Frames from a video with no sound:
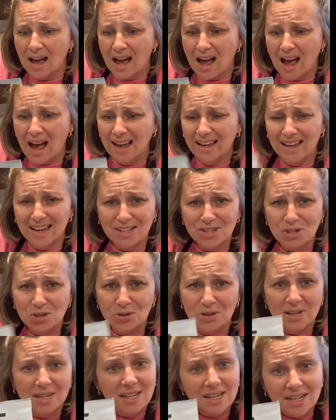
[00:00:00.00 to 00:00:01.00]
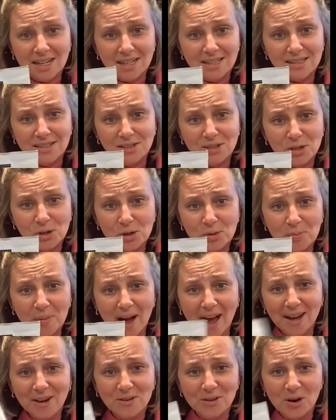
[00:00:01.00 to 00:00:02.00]
I guess you could eat it as soup.
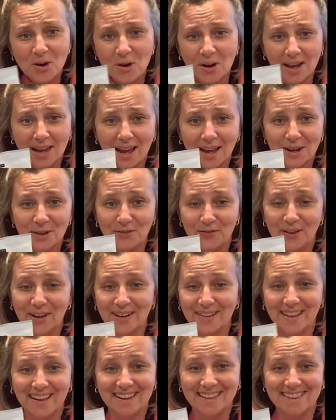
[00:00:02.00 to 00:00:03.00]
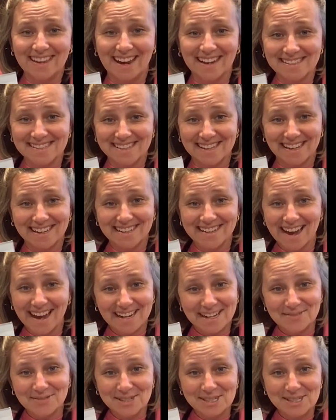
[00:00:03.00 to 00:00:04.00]
I don't know. I kind of feel like that's like not
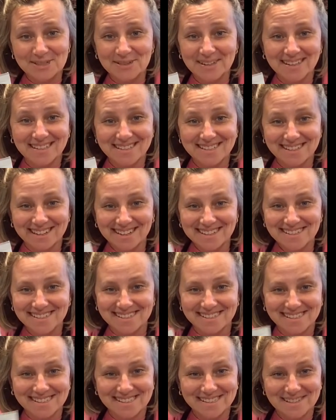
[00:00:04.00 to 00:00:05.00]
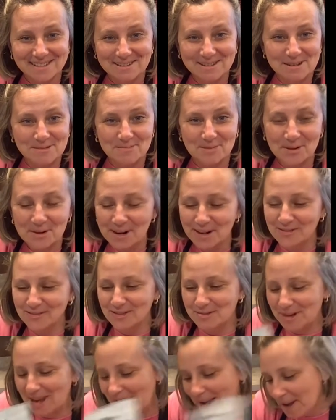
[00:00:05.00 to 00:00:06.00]
even doing it justice. It's a little too boring for
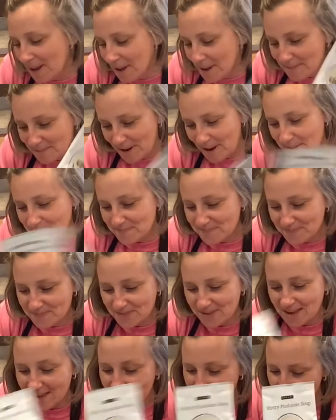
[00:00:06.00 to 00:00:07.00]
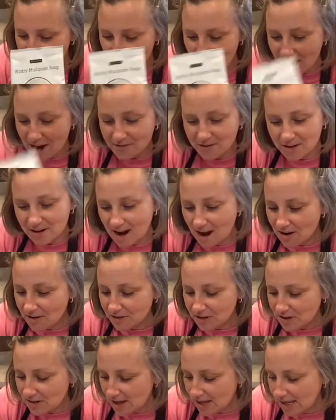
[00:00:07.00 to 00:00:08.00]
me, but whatever, however
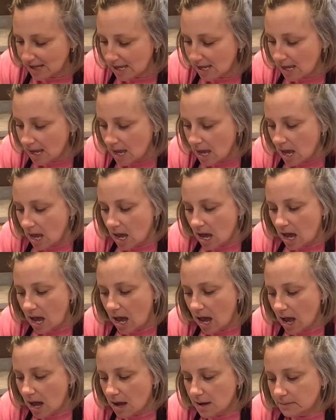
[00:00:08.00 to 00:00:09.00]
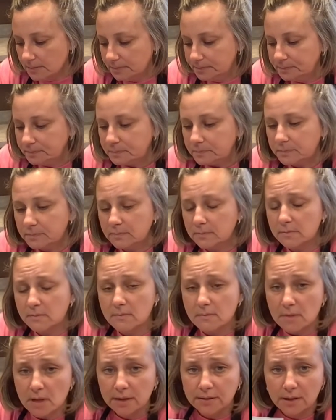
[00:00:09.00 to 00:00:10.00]
you like it.
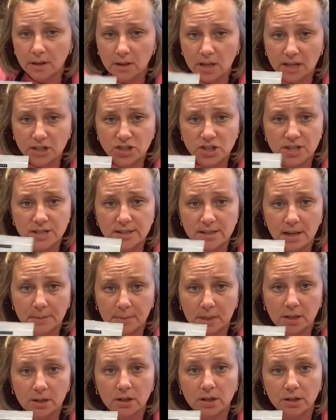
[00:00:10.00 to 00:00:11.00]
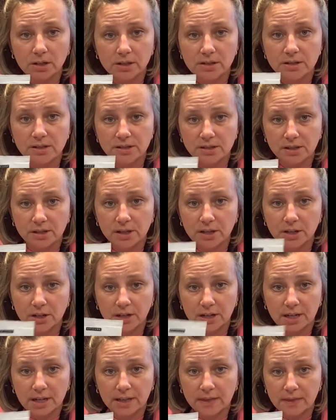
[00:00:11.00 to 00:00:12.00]
The luscious lemon curd dessert, you're
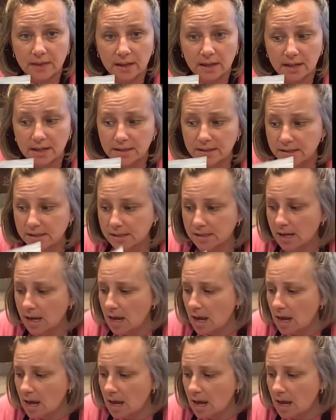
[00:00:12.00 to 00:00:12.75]
gonna get this.